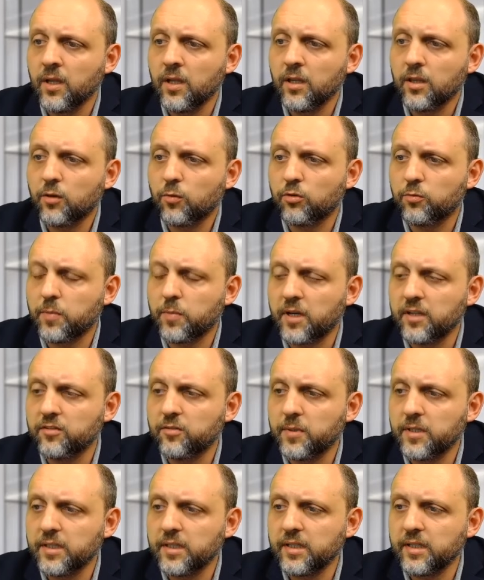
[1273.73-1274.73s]
The
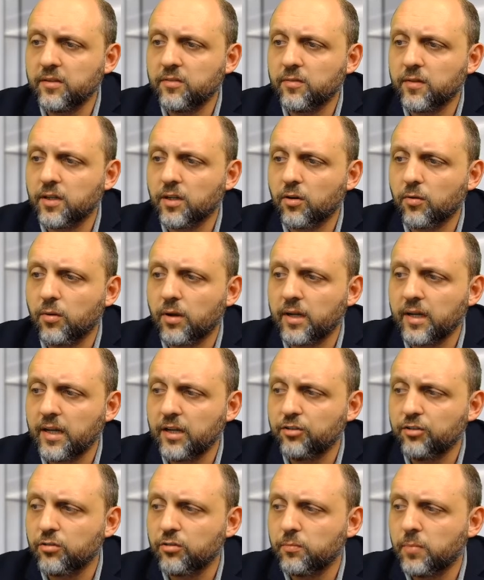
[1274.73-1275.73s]
responsibilities of an
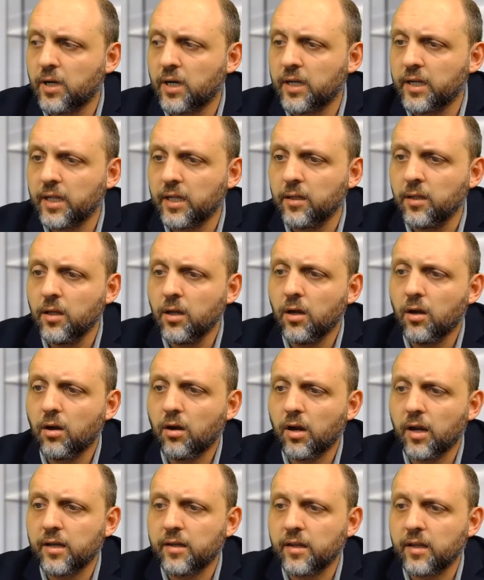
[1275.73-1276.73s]
accreditation body
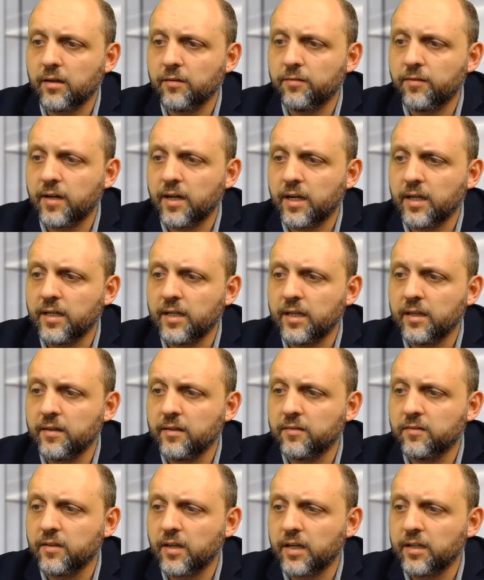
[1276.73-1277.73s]
are identified in the
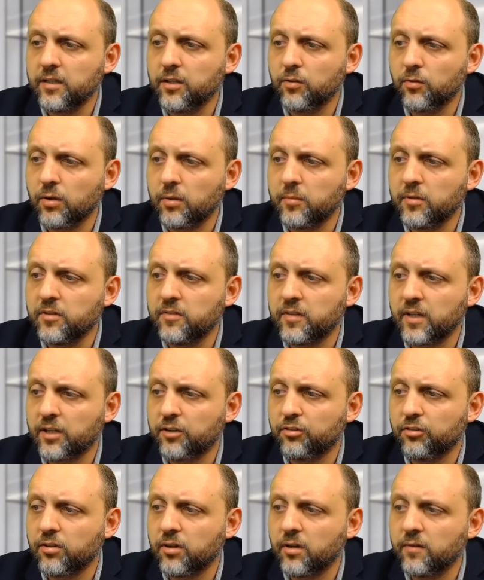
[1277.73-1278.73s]
signed agreement
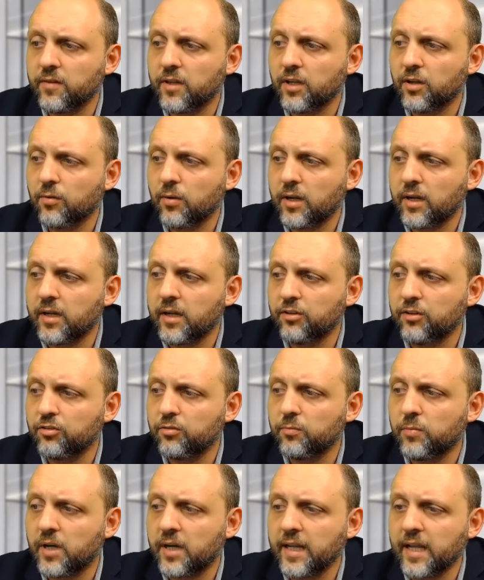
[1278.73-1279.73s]
section of the
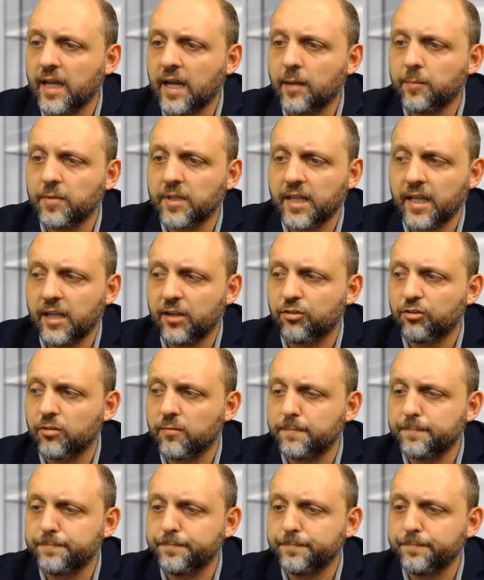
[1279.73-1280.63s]
accreditation body application.